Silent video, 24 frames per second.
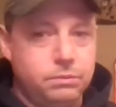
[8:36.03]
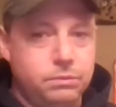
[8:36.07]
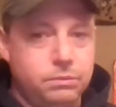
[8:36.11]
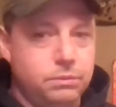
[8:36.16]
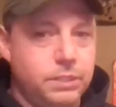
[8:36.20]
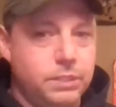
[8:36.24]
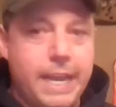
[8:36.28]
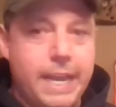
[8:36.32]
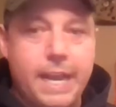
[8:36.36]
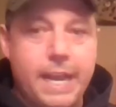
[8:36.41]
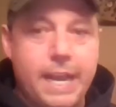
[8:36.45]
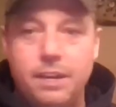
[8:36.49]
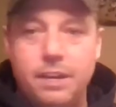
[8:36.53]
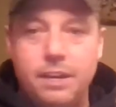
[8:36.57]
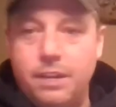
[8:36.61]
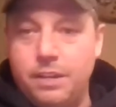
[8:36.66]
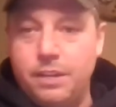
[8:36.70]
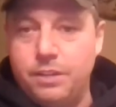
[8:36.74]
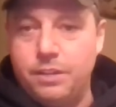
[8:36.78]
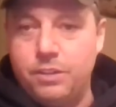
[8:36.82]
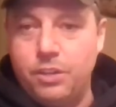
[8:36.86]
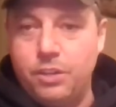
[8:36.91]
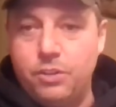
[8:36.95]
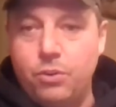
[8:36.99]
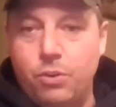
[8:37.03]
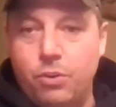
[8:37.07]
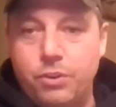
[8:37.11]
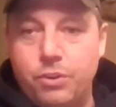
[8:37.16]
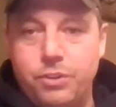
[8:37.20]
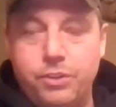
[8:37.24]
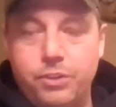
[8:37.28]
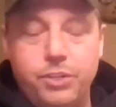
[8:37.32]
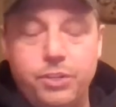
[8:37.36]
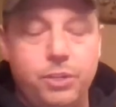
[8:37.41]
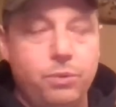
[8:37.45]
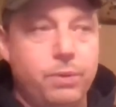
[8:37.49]
Canada and the
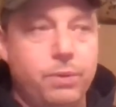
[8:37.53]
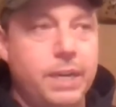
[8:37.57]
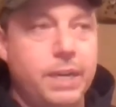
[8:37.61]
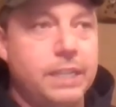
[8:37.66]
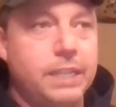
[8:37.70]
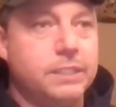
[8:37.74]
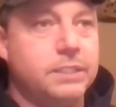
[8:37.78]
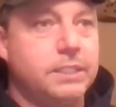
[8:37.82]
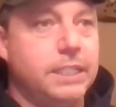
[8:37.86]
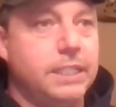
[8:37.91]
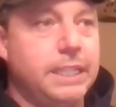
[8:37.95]
northern U.S.